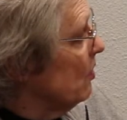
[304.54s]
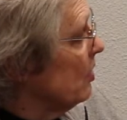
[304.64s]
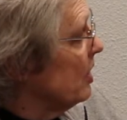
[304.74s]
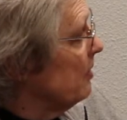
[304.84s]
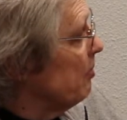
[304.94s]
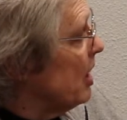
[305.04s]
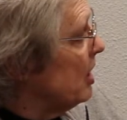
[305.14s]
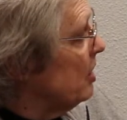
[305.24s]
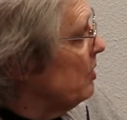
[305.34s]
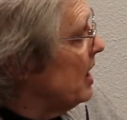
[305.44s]
horn.
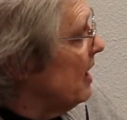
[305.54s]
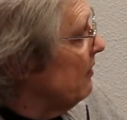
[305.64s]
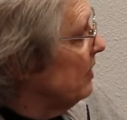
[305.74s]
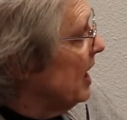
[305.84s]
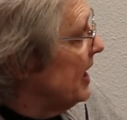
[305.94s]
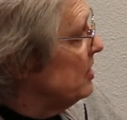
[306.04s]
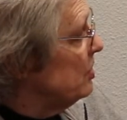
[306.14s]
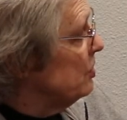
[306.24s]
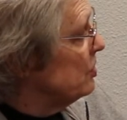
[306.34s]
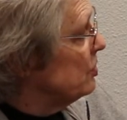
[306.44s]
Parker would have liked
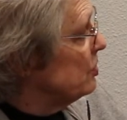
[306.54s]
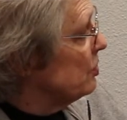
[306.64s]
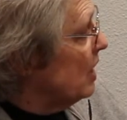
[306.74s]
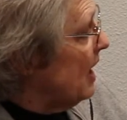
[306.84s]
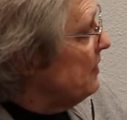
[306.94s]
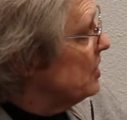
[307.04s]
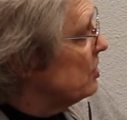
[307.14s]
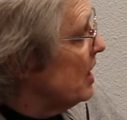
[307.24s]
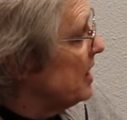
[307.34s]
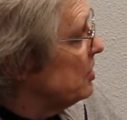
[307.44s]
to drive the
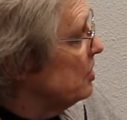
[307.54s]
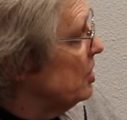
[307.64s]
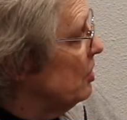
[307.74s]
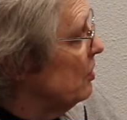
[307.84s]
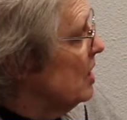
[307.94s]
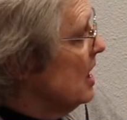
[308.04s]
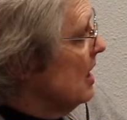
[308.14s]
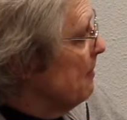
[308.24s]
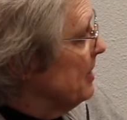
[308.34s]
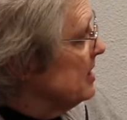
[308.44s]
tractor too,
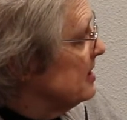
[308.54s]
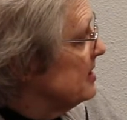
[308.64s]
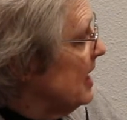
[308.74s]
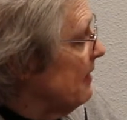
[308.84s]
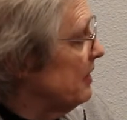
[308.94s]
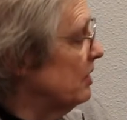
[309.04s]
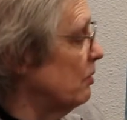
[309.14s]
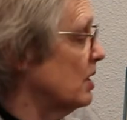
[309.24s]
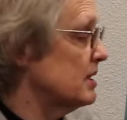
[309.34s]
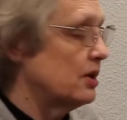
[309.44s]
but 7
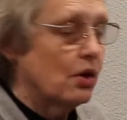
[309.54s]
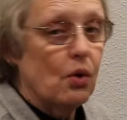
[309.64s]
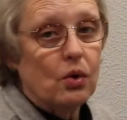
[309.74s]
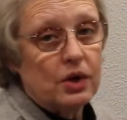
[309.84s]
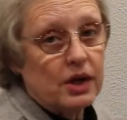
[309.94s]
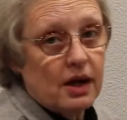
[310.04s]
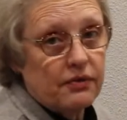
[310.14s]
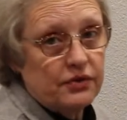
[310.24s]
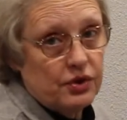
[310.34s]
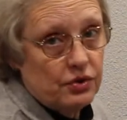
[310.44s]
wasn't old
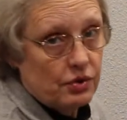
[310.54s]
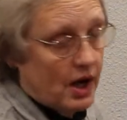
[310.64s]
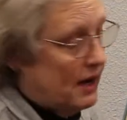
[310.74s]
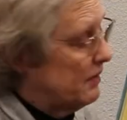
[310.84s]
enough to drive